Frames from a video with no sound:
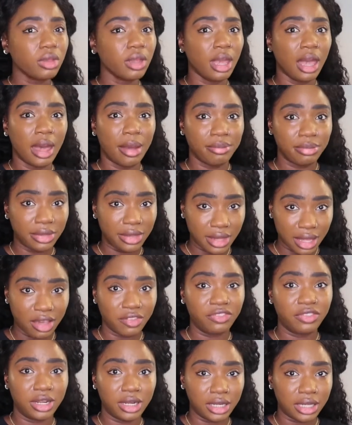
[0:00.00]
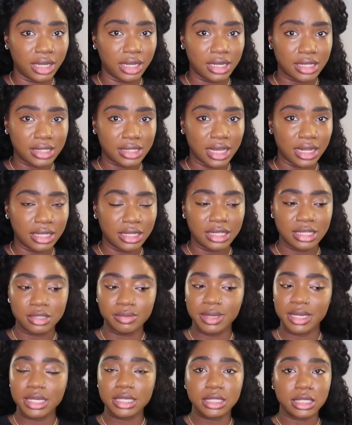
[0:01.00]
I'm definitely gonna set this
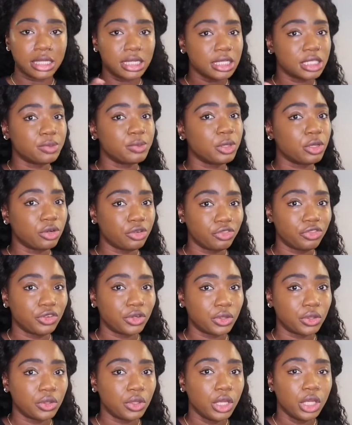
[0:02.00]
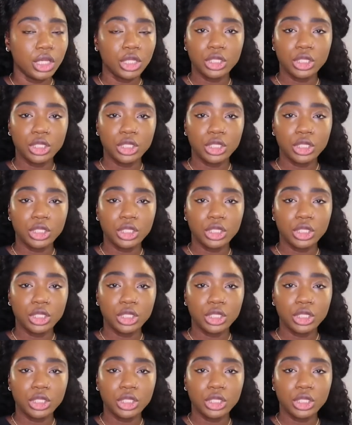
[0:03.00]
because it looks beautiful.